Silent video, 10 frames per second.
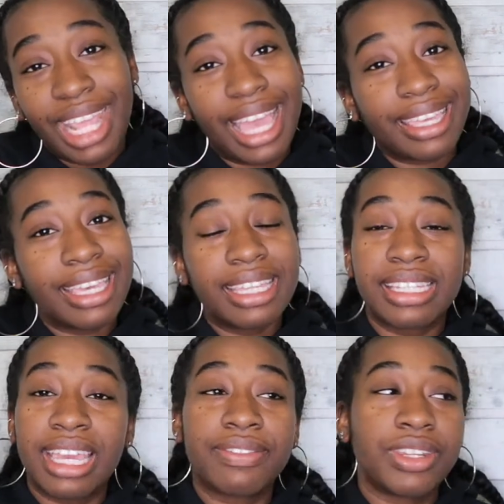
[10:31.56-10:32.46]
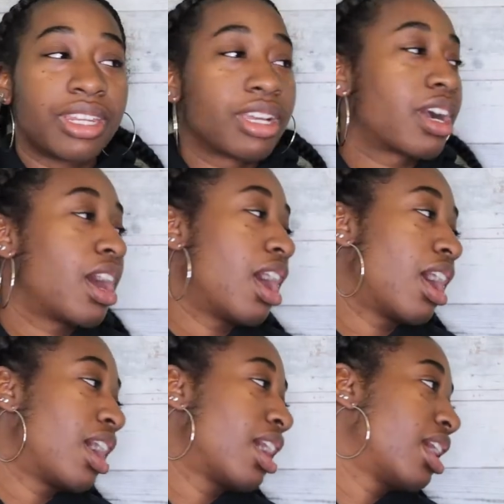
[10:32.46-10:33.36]
I get David in a
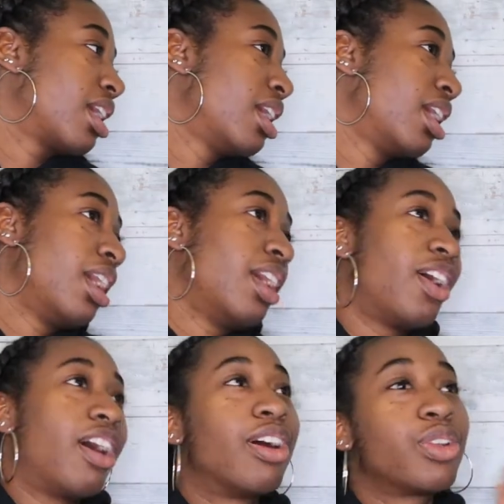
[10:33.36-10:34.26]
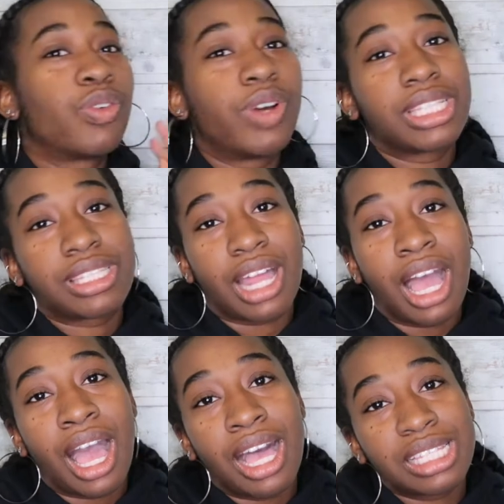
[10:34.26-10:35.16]
car on the way to the
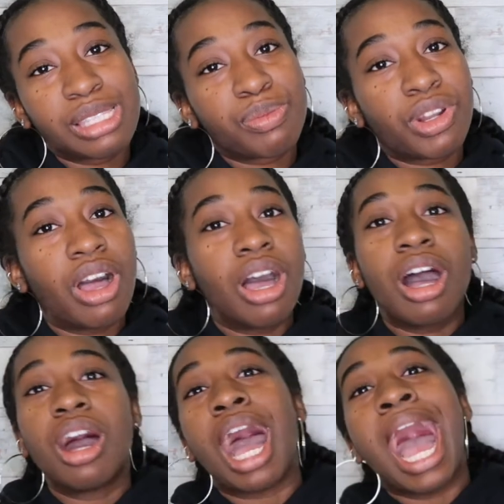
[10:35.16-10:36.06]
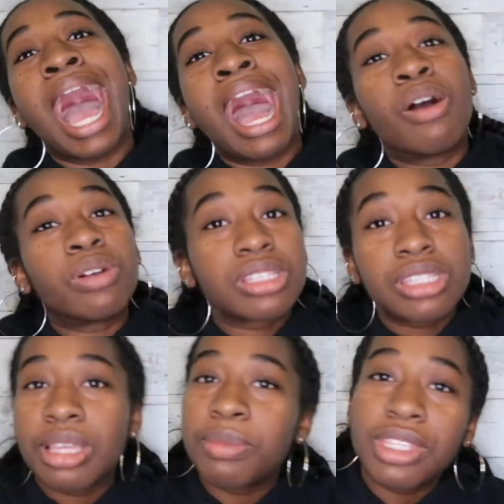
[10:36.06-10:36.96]
hospital an hour
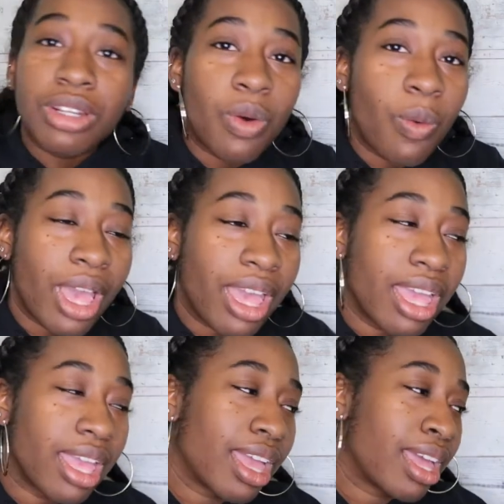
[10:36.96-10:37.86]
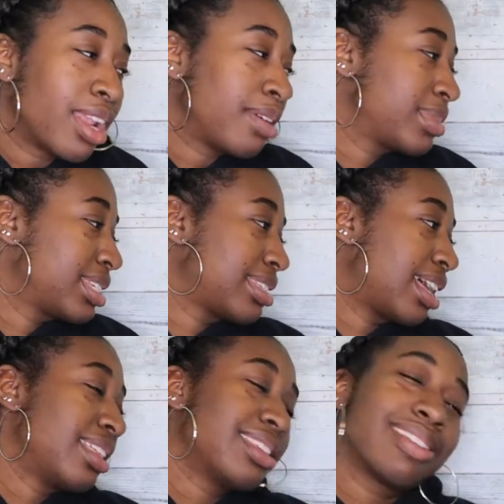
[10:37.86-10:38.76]
something away and I'm just
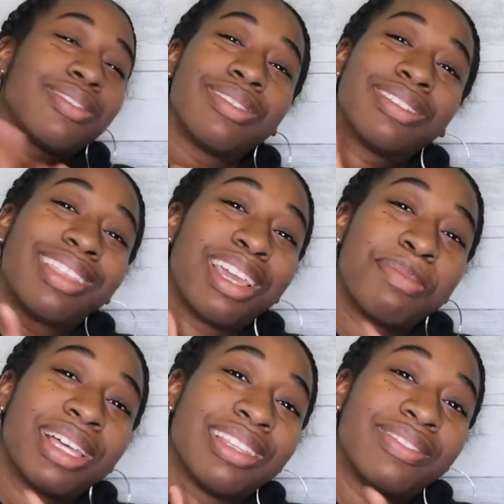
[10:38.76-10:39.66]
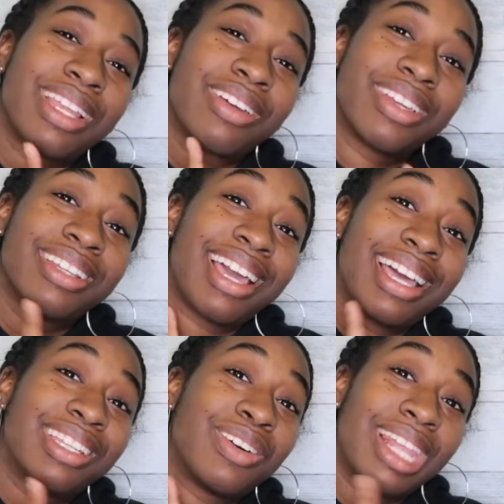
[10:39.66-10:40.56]
like that's the only thing about living out here that
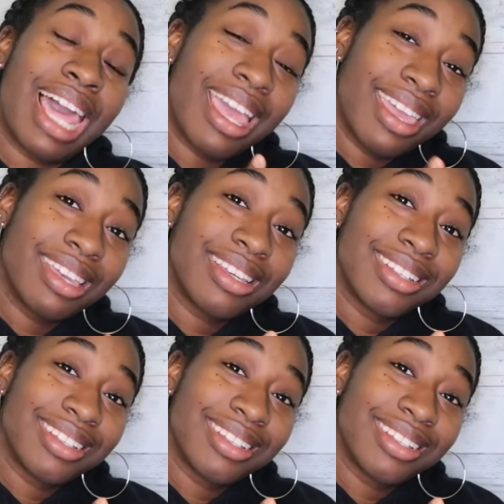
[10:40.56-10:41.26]
I don't like